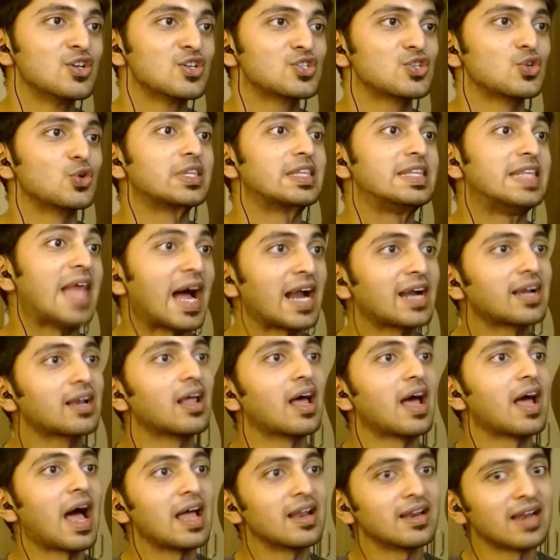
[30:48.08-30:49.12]
So that,
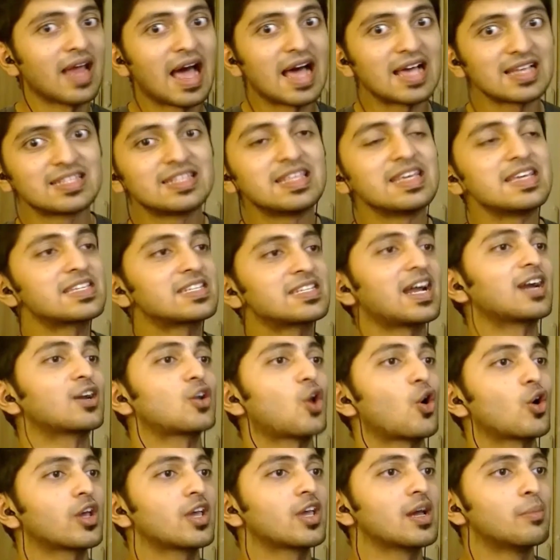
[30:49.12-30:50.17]
and as they start
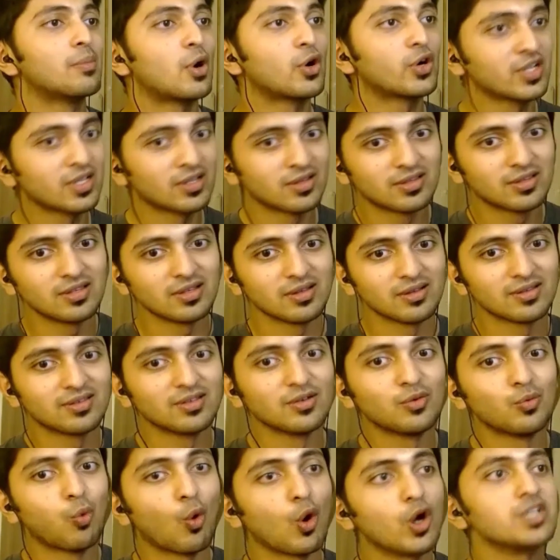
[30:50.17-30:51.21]
talking about it, the
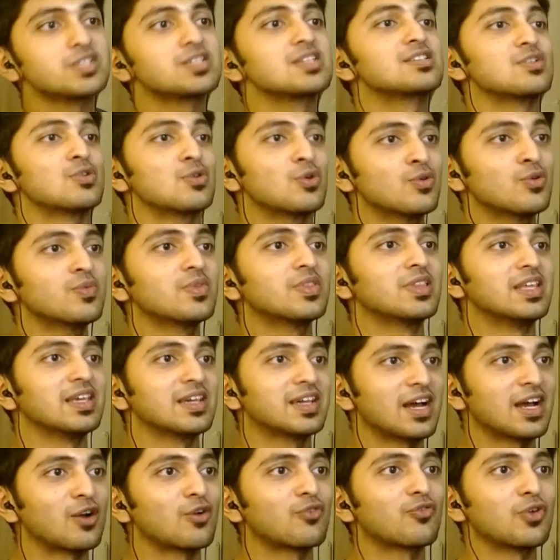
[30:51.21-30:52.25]
voices, they
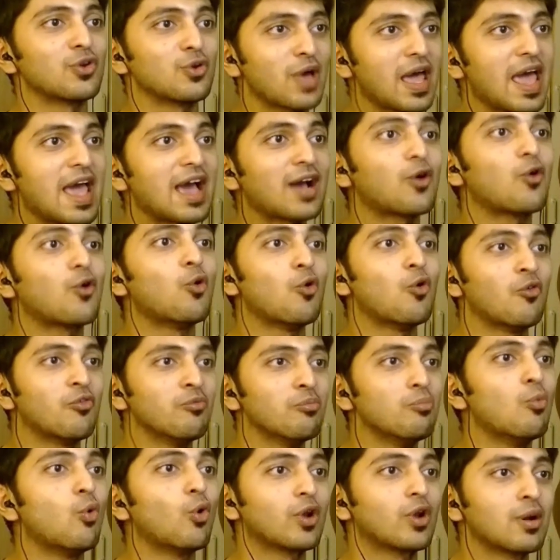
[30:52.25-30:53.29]
kind of, echo
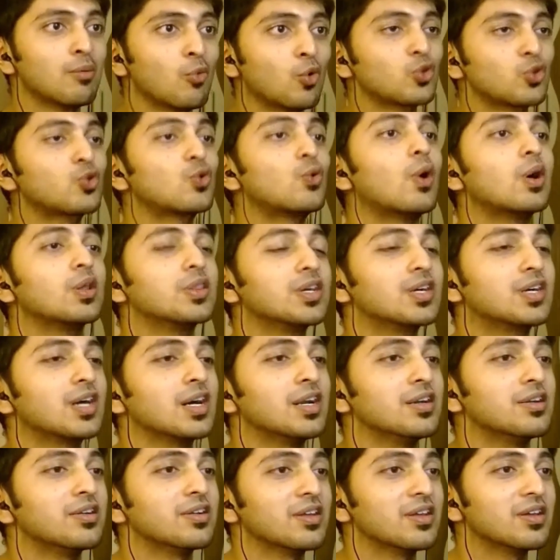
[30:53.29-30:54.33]
more and more throughout the
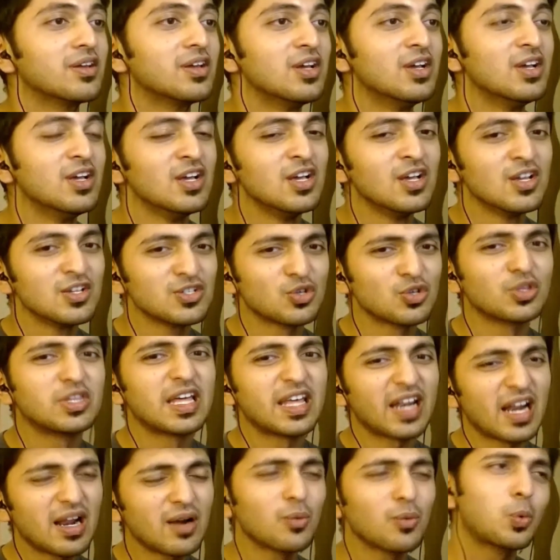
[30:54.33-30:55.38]
country. So
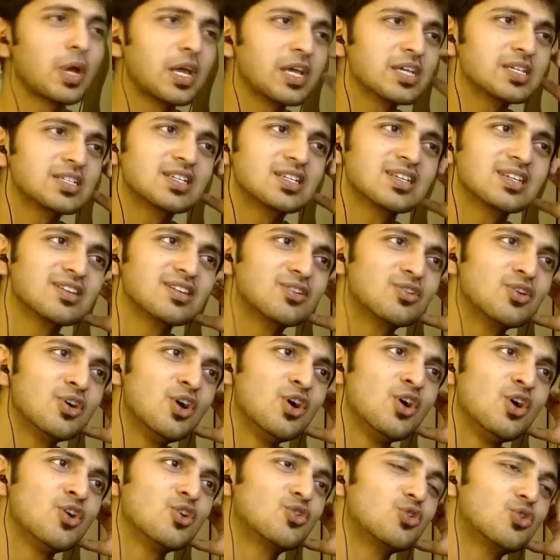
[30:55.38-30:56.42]
there are ways
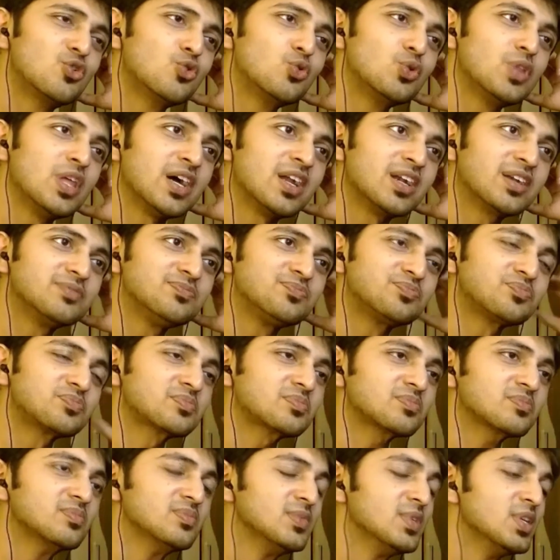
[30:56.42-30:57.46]
to do that.
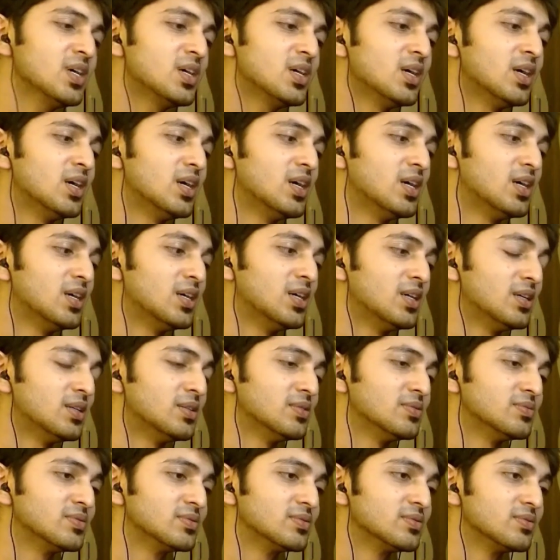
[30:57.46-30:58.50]

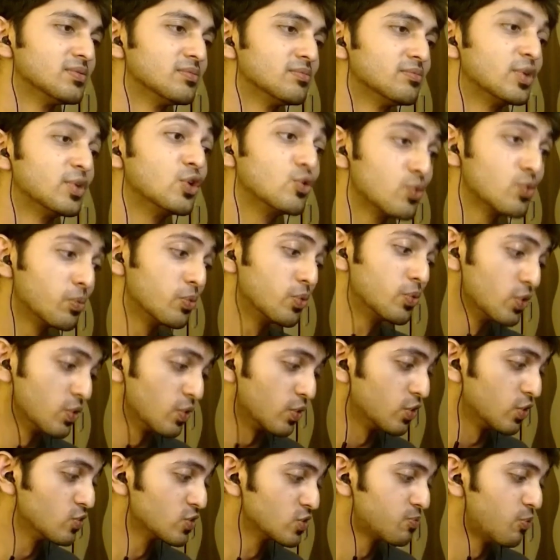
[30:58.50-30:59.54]
But
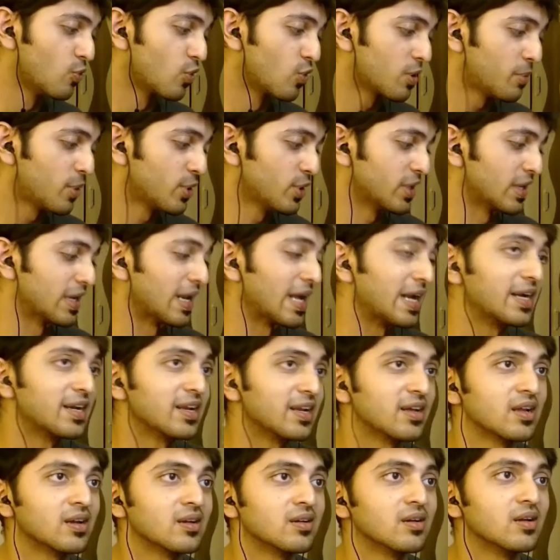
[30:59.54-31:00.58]
you spoke about
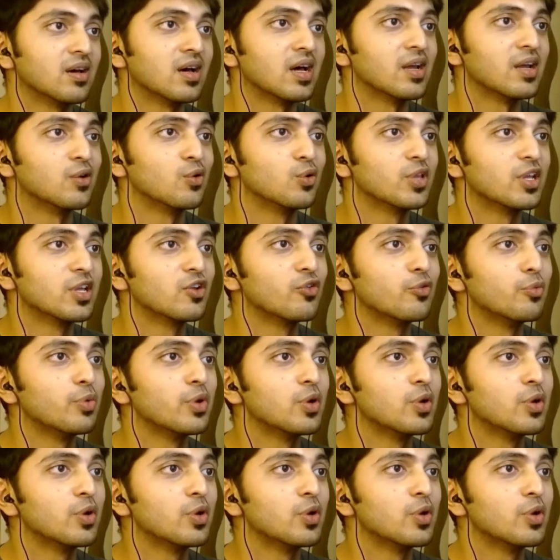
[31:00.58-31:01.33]
writing, and I know that you've